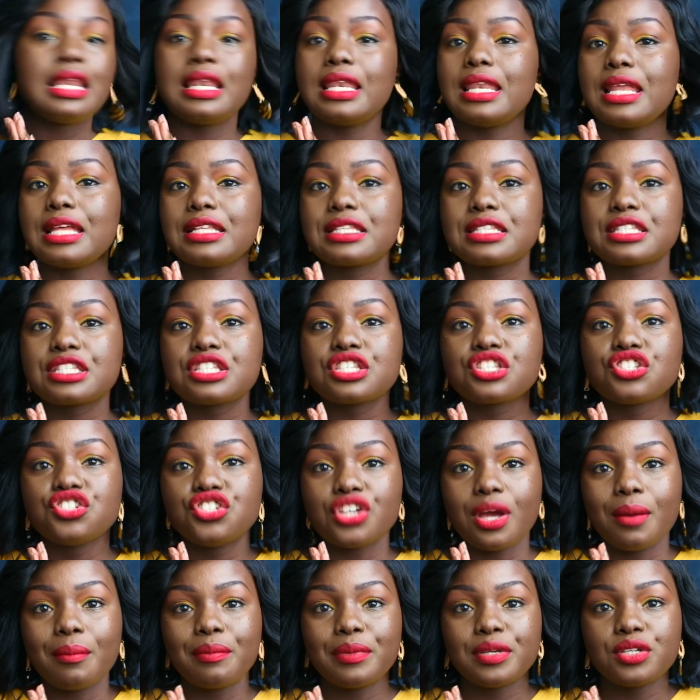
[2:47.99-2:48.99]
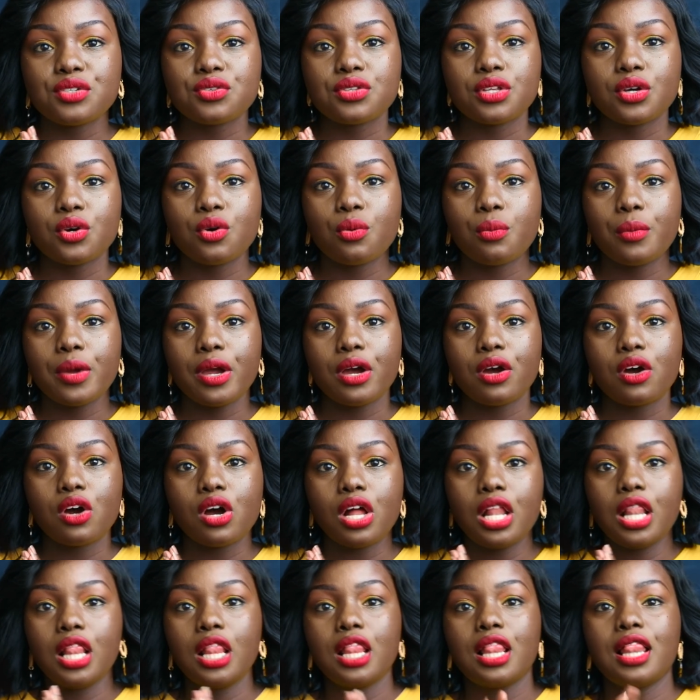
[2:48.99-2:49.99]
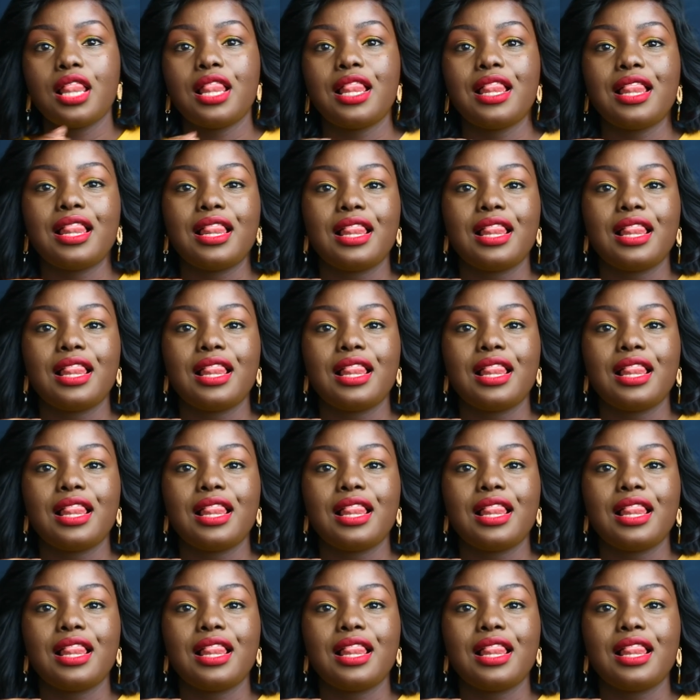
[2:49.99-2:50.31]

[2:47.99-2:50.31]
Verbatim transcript: let's jump into the homeware haul.